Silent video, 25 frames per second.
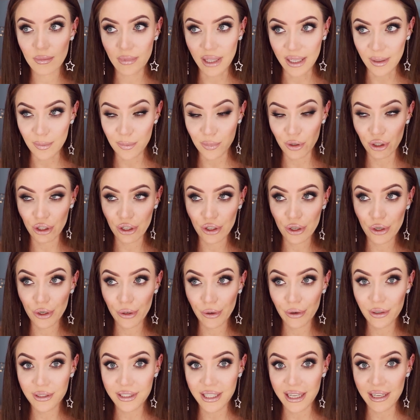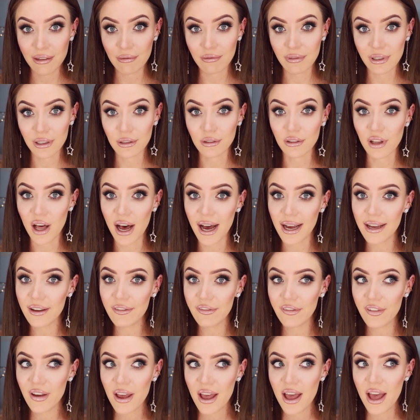like beauty gurus in real
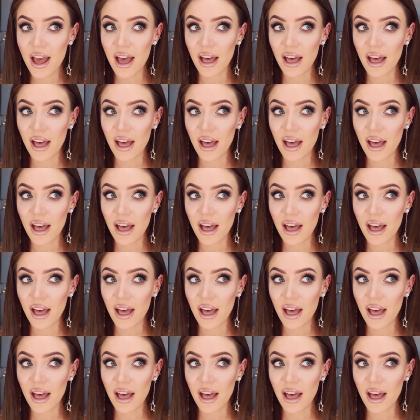life